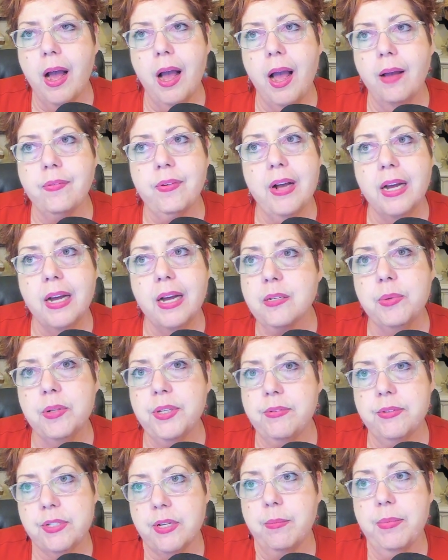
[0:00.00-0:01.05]
got to believe
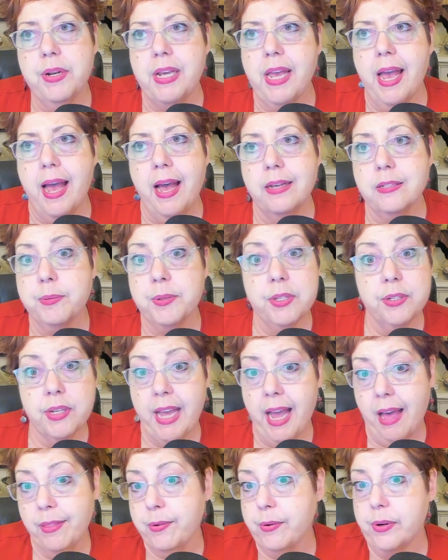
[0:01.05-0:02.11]
somebody has, but
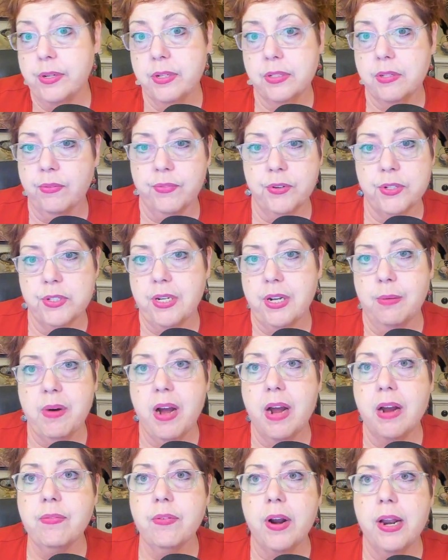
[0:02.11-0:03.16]
Catherine is the first time
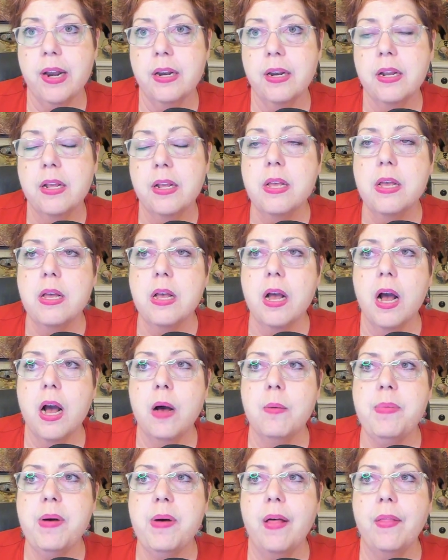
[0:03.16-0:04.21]
I've read it,
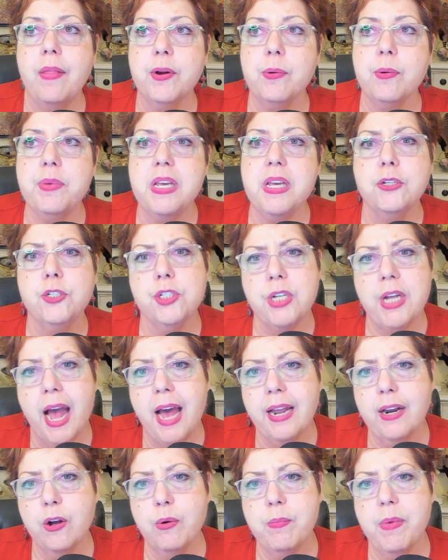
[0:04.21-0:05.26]
about there being a
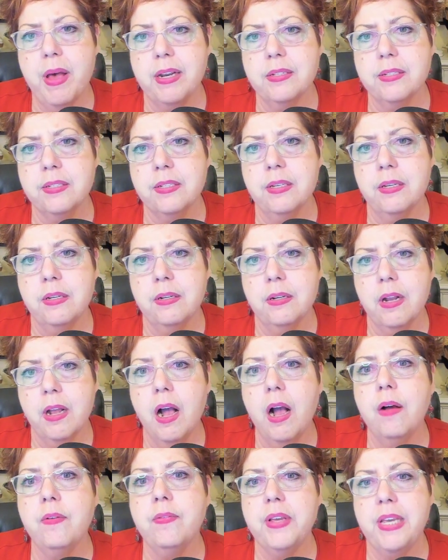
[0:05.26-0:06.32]
shadow medicine
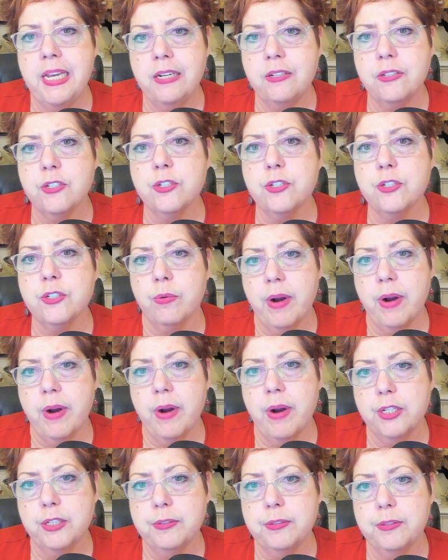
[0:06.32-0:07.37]
of each
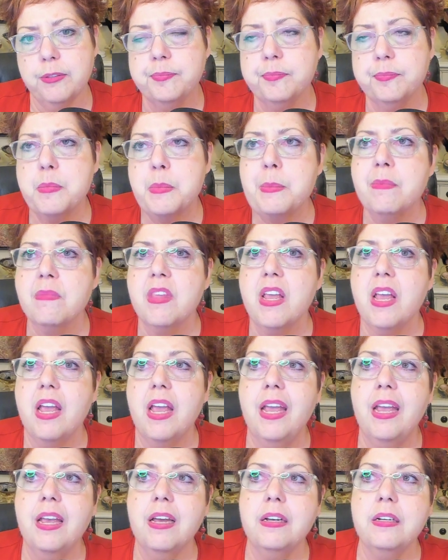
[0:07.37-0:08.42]
direction.
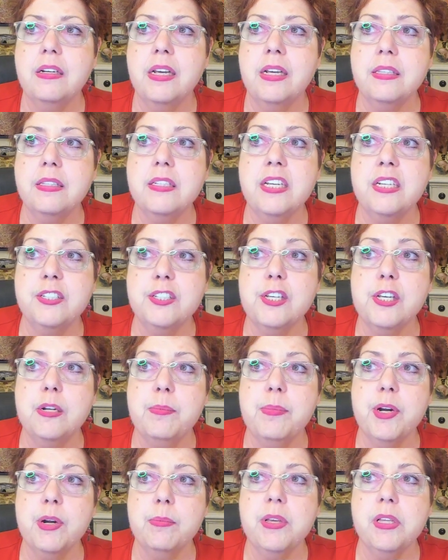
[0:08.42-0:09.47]
And it's going to
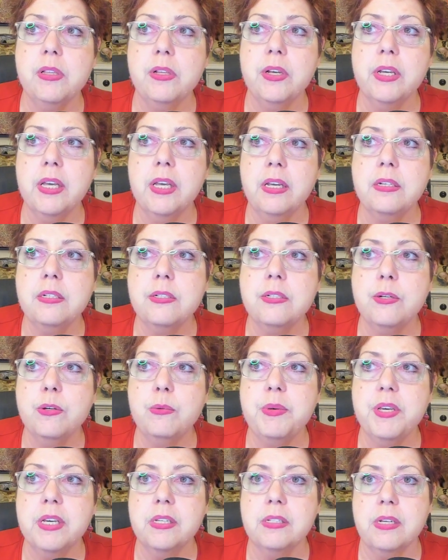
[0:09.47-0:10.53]
bear me looking into,
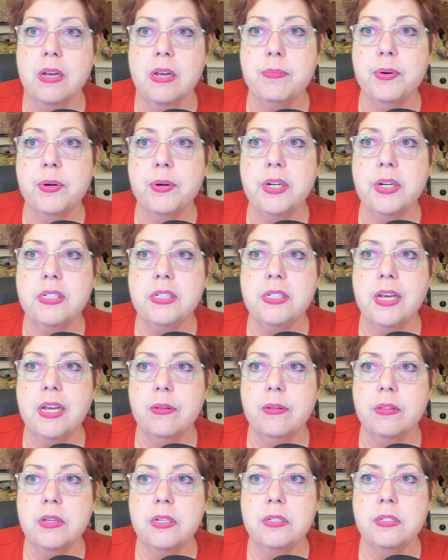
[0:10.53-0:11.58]
because I'm putting together
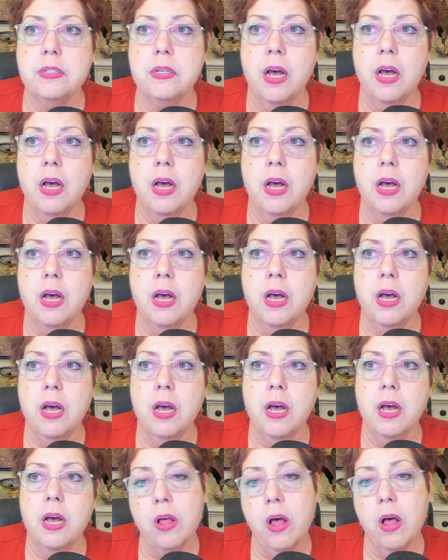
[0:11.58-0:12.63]
these
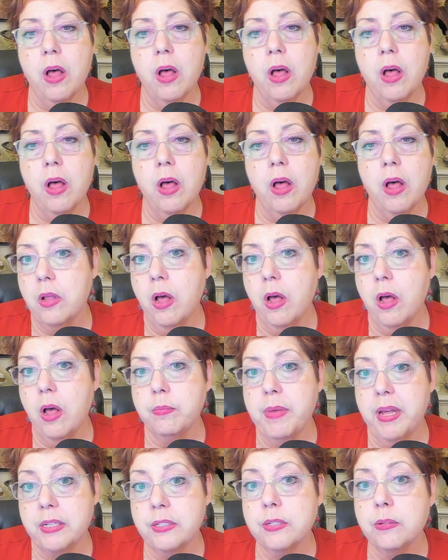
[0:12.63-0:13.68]
6-month-long and year-long
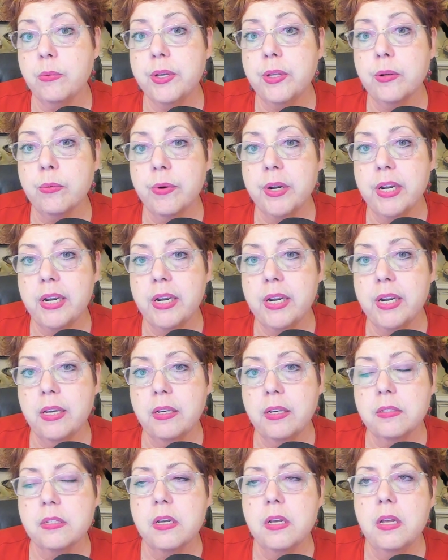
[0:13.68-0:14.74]
medicine wheel
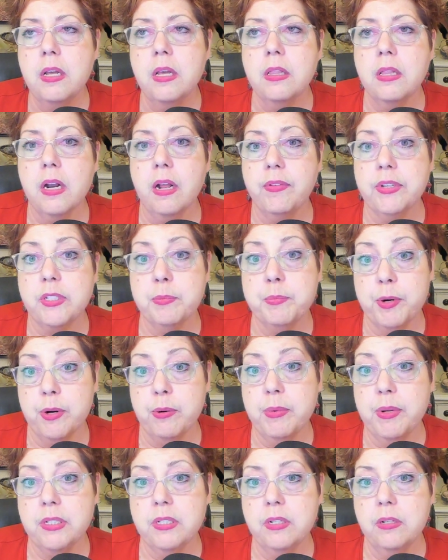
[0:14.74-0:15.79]
readings that I've
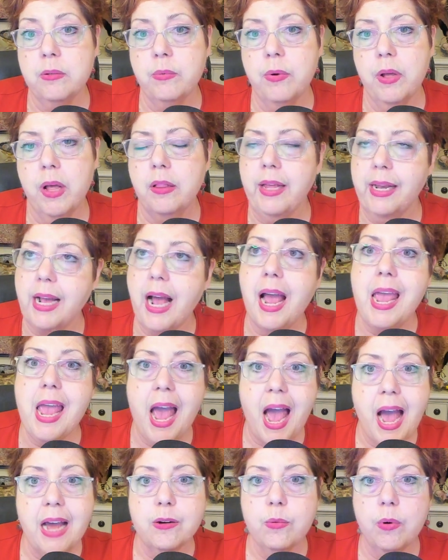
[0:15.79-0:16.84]
experimented with. Like, I
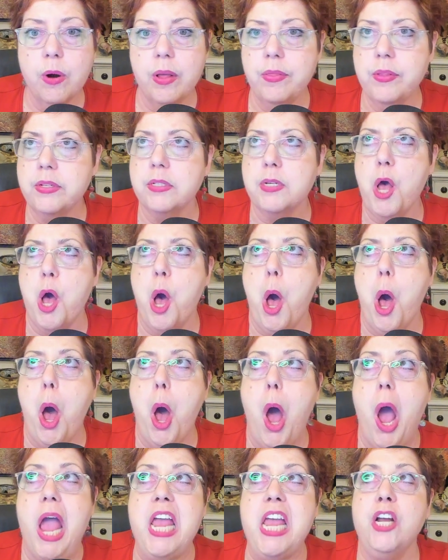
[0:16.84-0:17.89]
had one, this
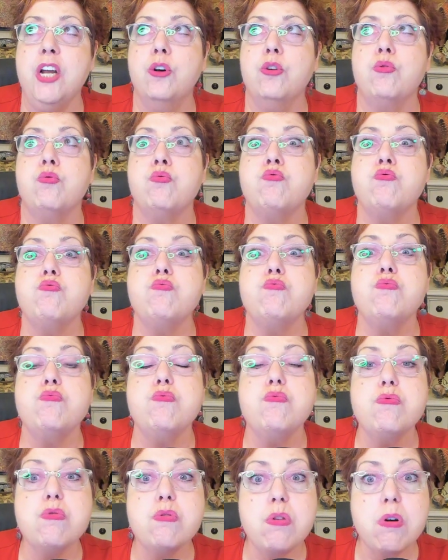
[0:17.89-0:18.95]

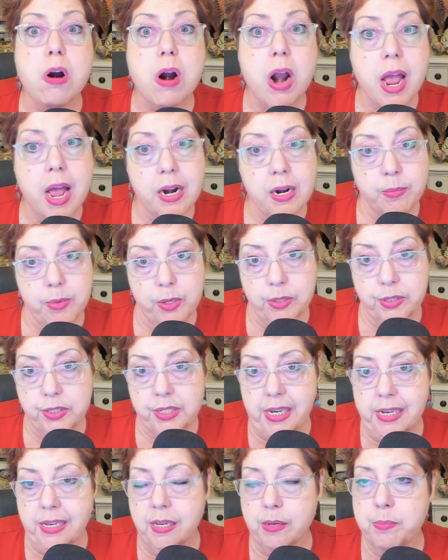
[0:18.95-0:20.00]
incredible
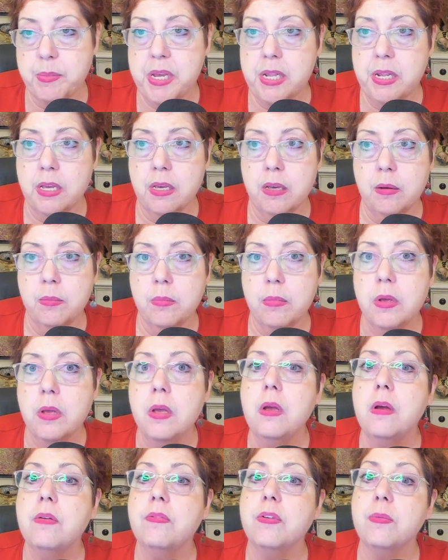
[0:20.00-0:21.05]
psychic medium
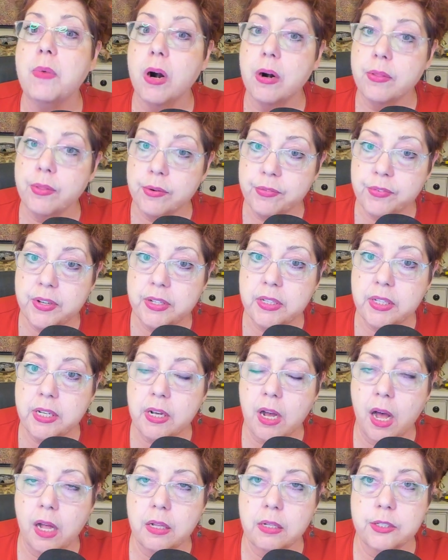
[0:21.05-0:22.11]
from Arthur Findlay
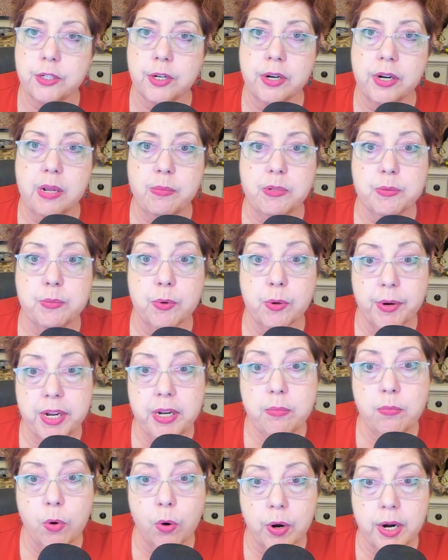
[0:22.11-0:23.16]
College. Her name is
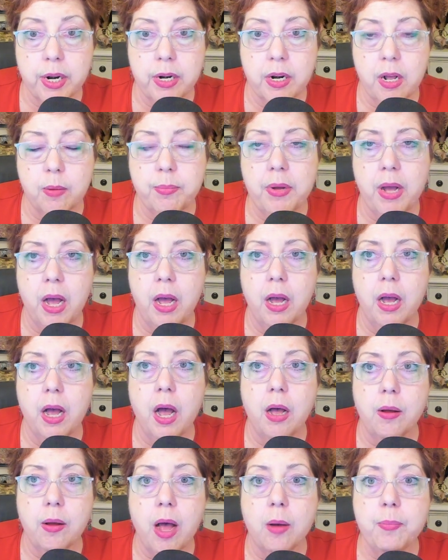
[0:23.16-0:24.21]
Maureen Mornin.
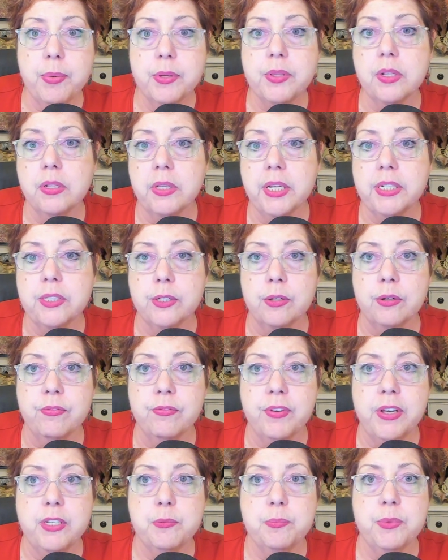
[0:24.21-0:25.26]
I'll put the link to her
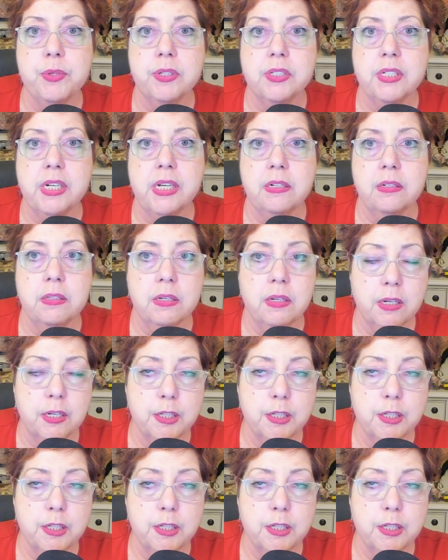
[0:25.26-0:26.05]
Facebook down in the